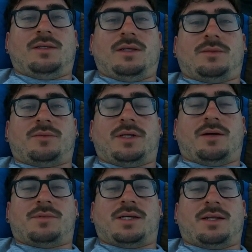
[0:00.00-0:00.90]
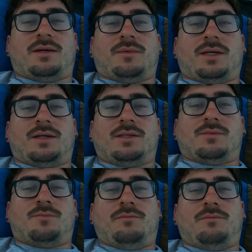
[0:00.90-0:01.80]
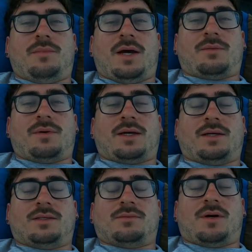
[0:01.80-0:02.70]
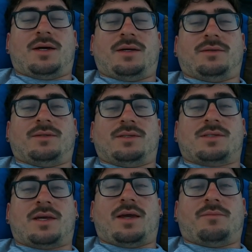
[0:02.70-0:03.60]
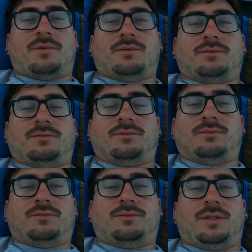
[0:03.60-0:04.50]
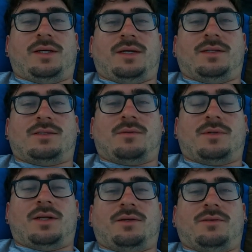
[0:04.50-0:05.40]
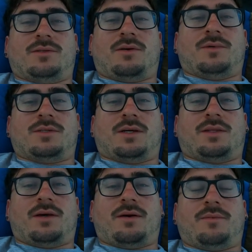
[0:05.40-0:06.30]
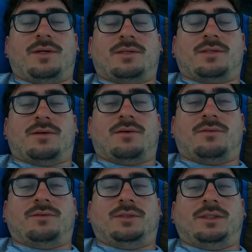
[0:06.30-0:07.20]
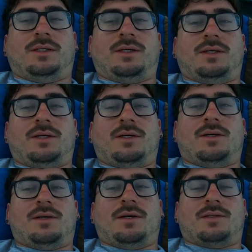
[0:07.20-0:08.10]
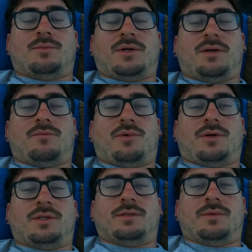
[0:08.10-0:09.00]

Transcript: that's pretty upsetting because backpacking is my escape and something I use almost like therapy. So it's pretty important to